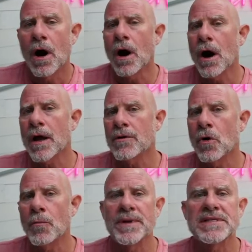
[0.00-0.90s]
on
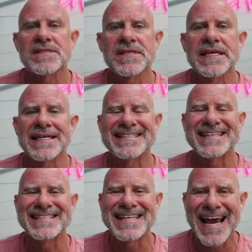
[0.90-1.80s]
OpenSea.
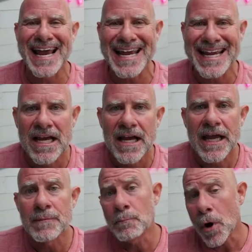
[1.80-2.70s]
Today,
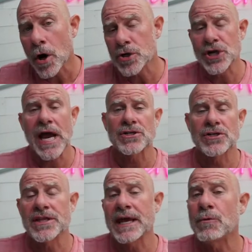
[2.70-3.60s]
in March, actually,
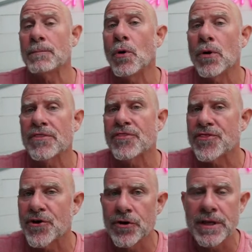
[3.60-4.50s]
they reported
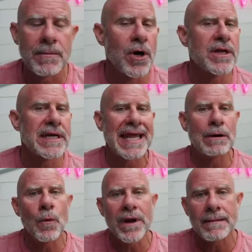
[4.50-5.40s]
30 million. It
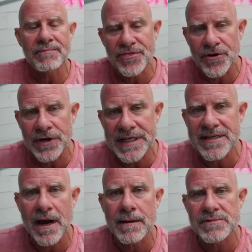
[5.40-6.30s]
went up 30
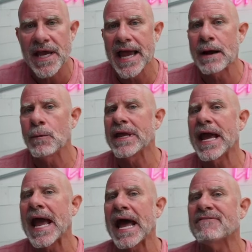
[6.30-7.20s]
times, and we
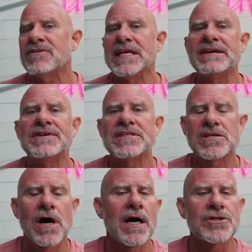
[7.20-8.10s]
haven't even
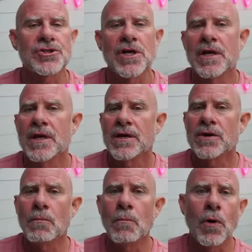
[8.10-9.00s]
touched you
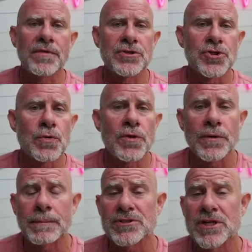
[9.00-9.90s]
know, more than 2 or
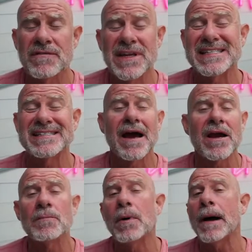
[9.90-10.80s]
3% of the
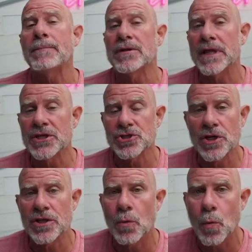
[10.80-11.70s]
entire population
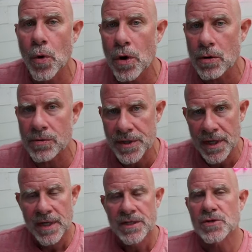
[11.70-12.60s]
in the world.
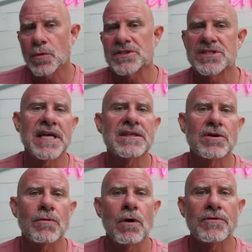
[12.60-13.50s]
So we're seeing the
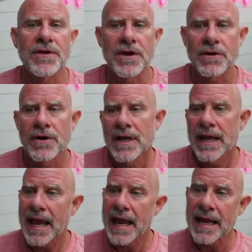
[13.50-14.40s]
growth here
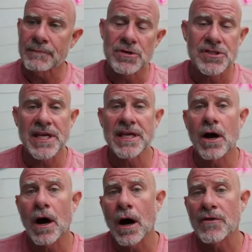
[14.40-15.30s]
and we're seeing
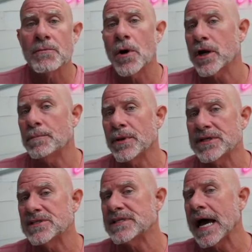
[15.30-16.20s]
other
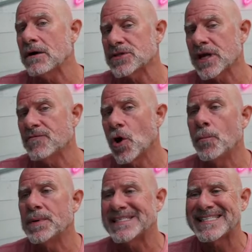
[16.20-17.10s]
marketplaces outside of
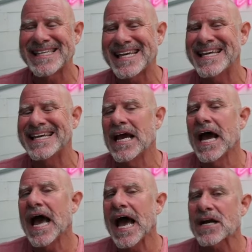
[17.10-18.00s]
OpenSea
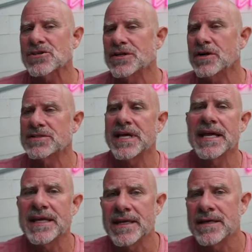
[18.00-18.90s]
actually are
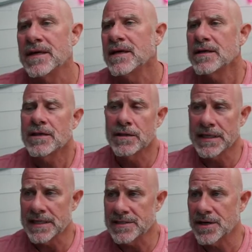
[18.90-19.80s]
taking
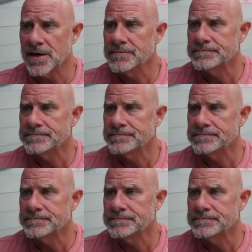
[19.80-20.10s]
leads here.